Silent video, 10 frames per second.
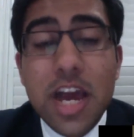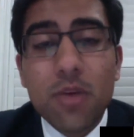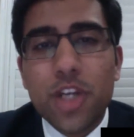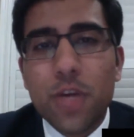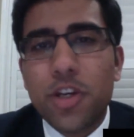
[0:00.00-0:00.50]

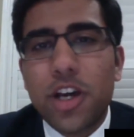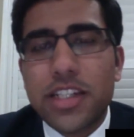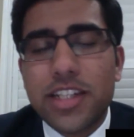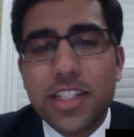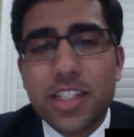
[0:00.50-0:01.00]
We hope you guys
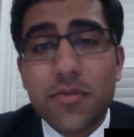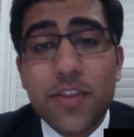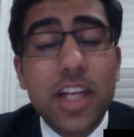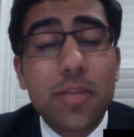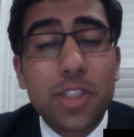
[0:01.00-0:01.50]
got some
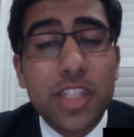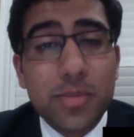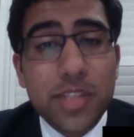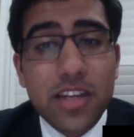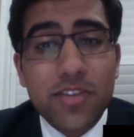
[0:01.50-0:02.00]
valuable tips
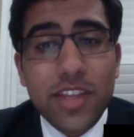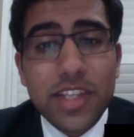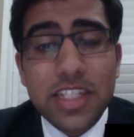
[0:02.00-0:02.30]
out of this.